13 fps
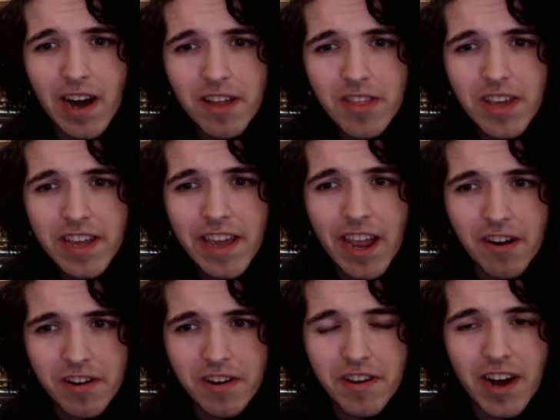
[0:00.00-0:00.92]
I think
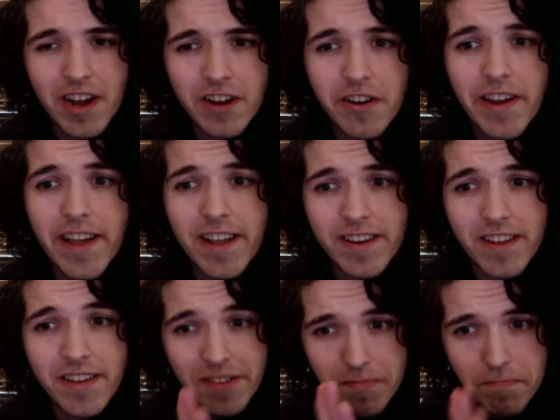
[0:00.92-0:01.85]
Eric Dyer and
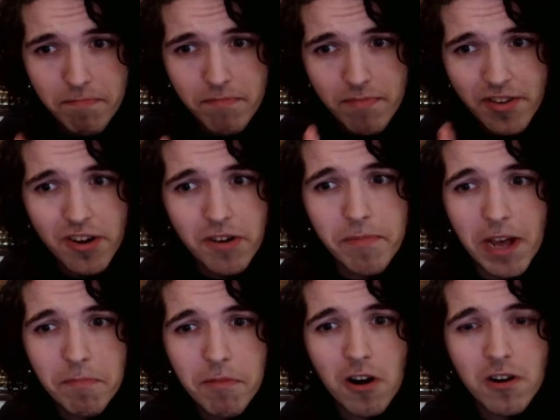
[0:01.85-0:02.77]
his center
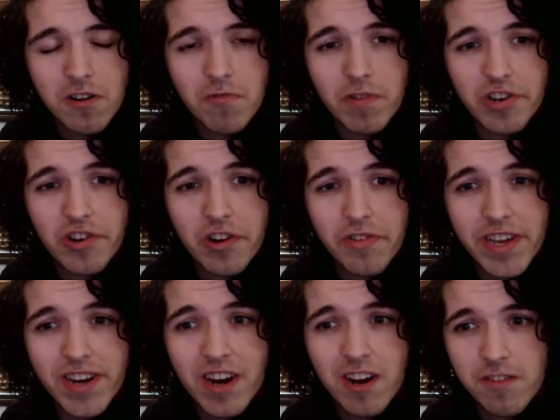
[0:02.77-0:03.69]
back partner, which I'll
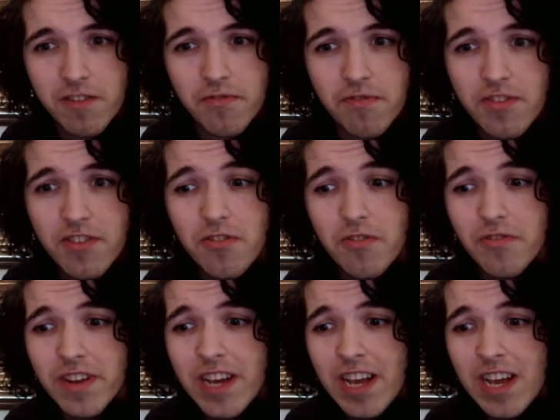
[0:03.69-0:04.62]
get on to
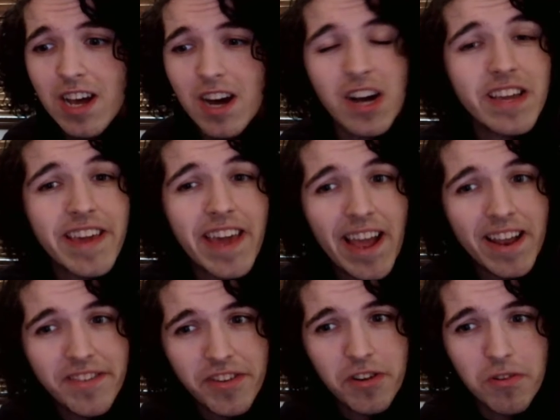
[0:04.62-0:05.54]
soon,
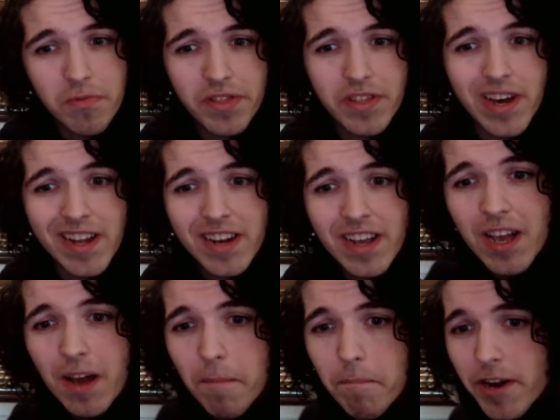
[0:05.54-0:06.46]
can deal with that.
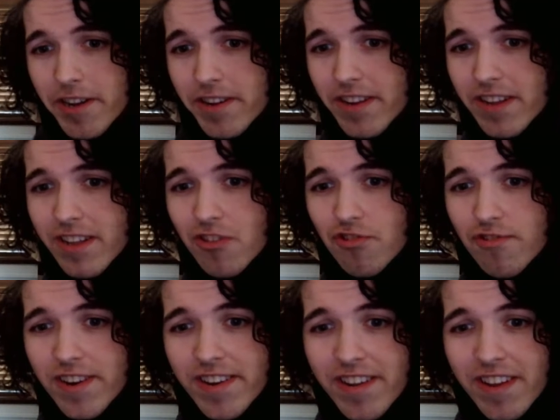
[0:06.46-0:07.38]
But
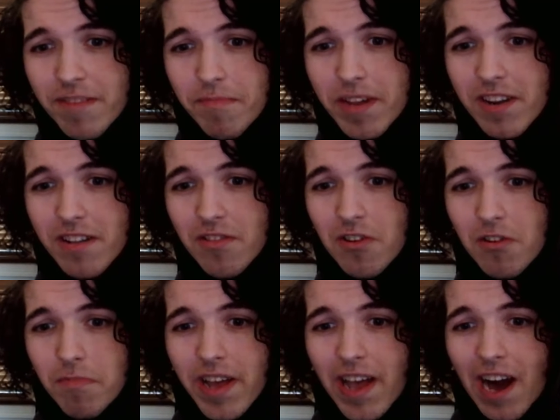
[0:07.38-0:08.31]
Trent has been a
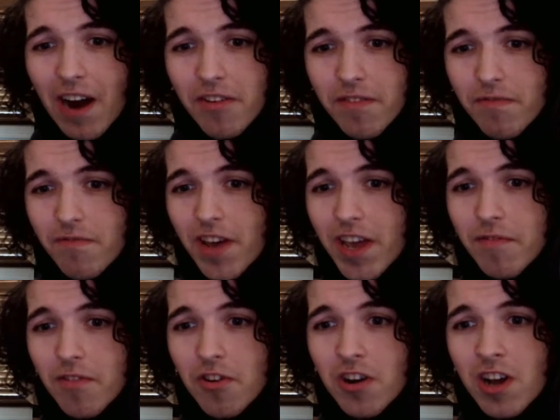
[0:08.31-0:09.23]
little bit out of
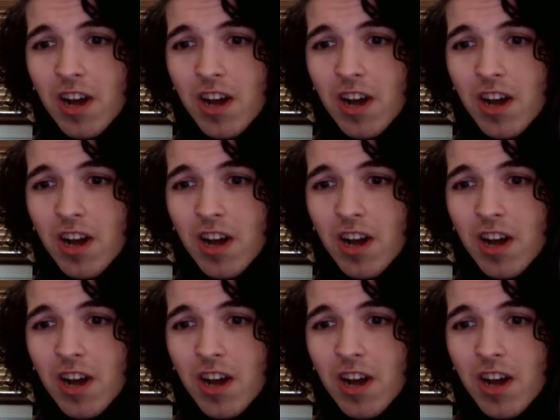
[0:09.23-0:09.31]
favor.